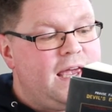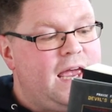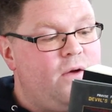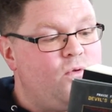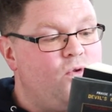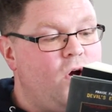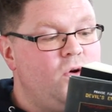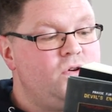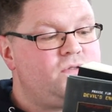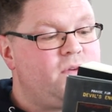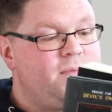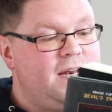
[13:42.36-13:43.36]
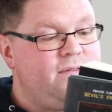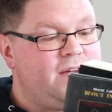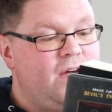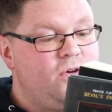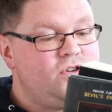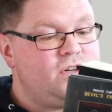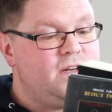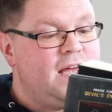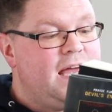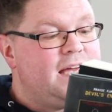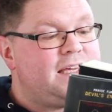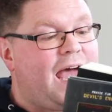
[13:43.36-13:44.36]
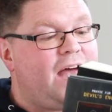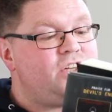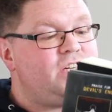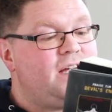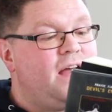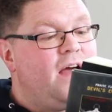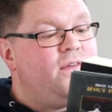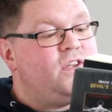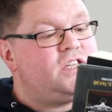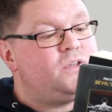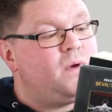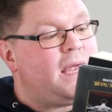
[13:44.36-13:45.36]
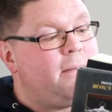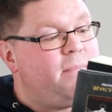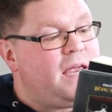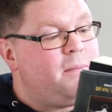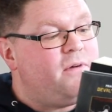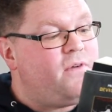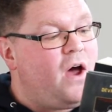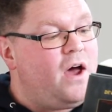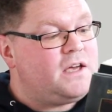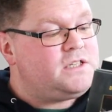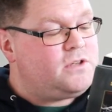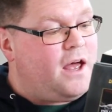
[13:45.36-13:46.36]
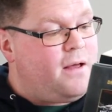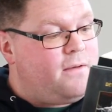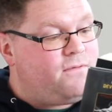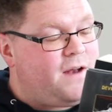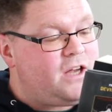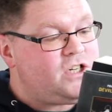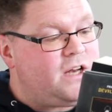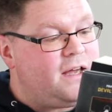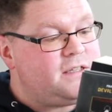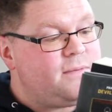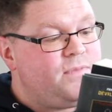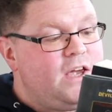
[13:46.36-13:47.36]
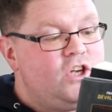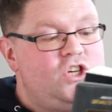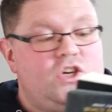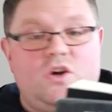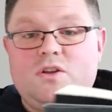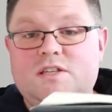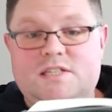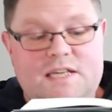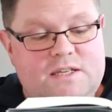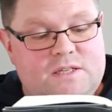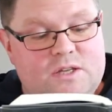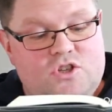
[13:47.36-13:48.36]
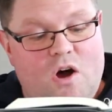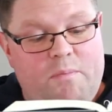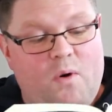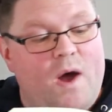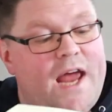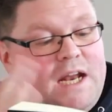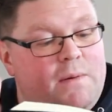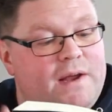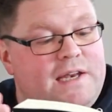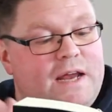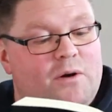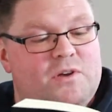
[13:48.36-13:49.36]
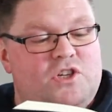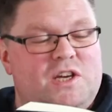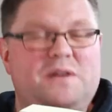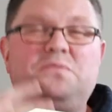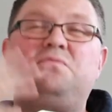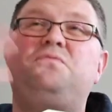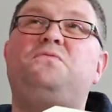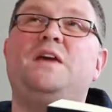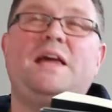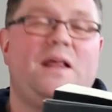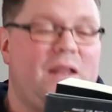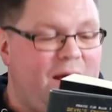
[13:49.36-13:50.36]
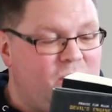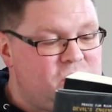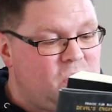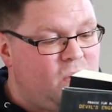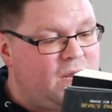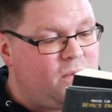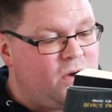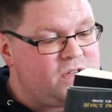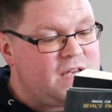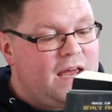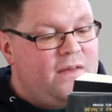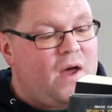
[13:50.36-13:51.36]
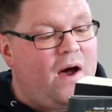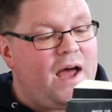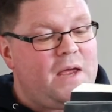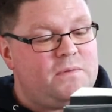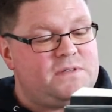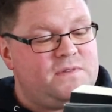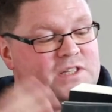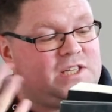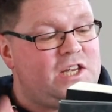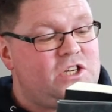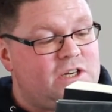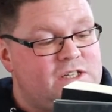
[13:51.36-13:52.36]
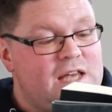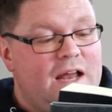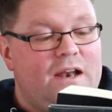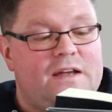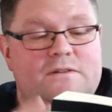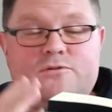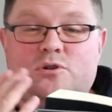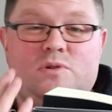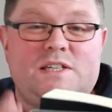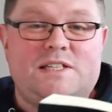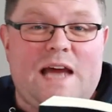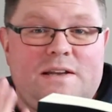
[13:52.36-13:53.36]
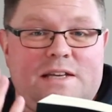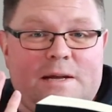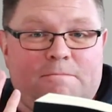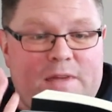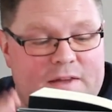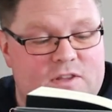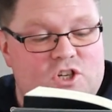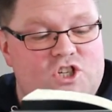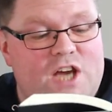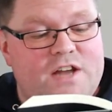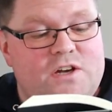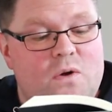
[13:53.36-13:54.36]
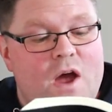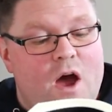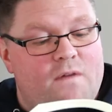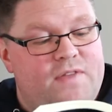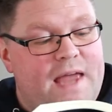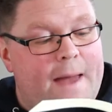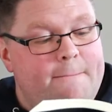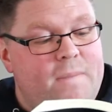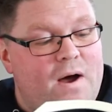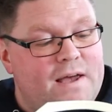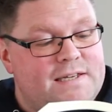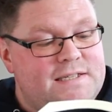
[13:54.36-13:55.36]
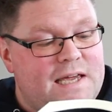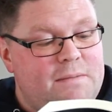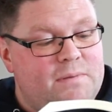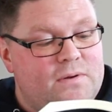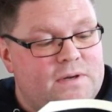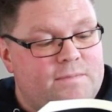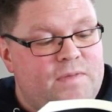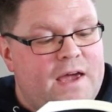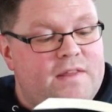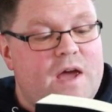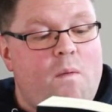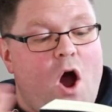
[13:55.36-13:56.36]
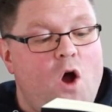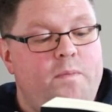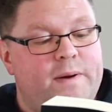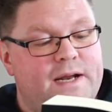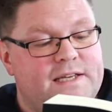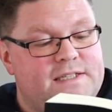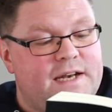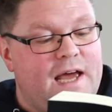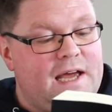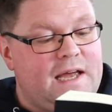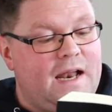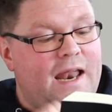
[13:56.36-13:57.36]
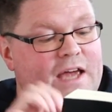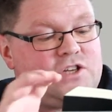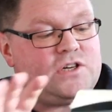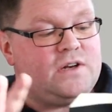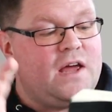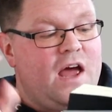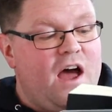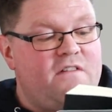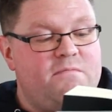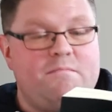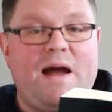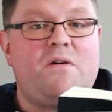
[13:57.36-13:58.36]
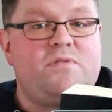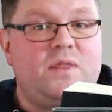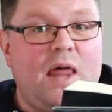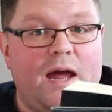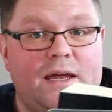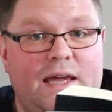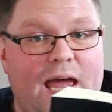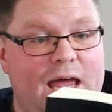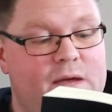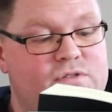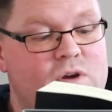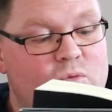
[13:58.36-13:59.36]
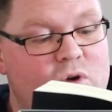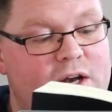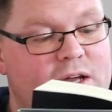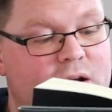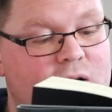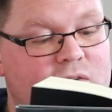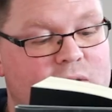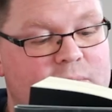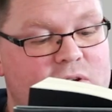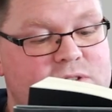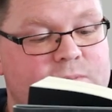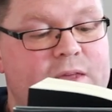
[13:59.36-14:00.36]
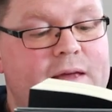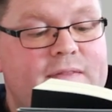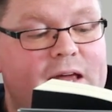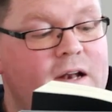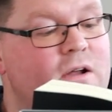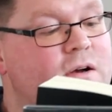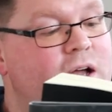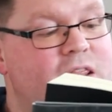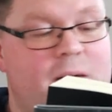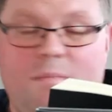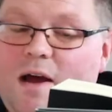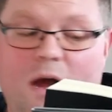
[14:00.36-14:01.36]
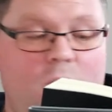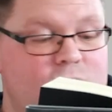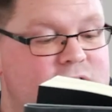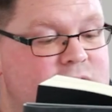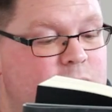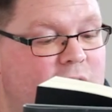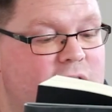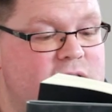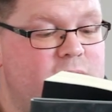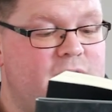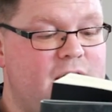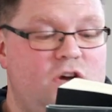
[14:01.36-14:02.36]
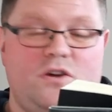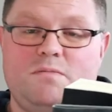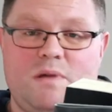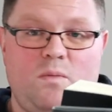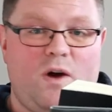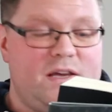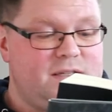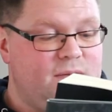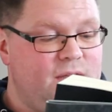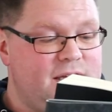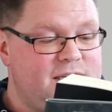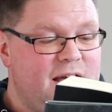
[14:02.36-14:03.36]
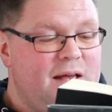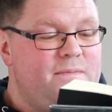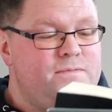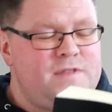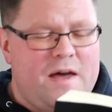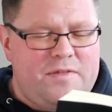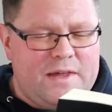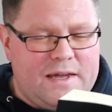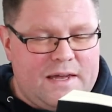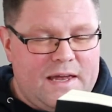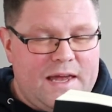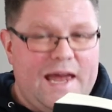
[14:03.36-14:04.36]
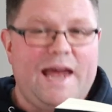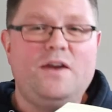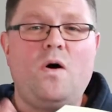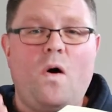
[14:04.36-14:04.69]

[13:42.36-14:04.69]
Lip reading: It rose from the living ocean, catching the swinging beam of Herc's flashlight. She couldn't see to the top or anywhere near it, but she could feel how tall it was. The height was vertiginous, like she was standing in the shadow of the Empire State Building. There were openings in it, a collection of mouth-like caves running along the bottom. They looked like they might hold spiders, but they couldn't be worse than this. Nothing in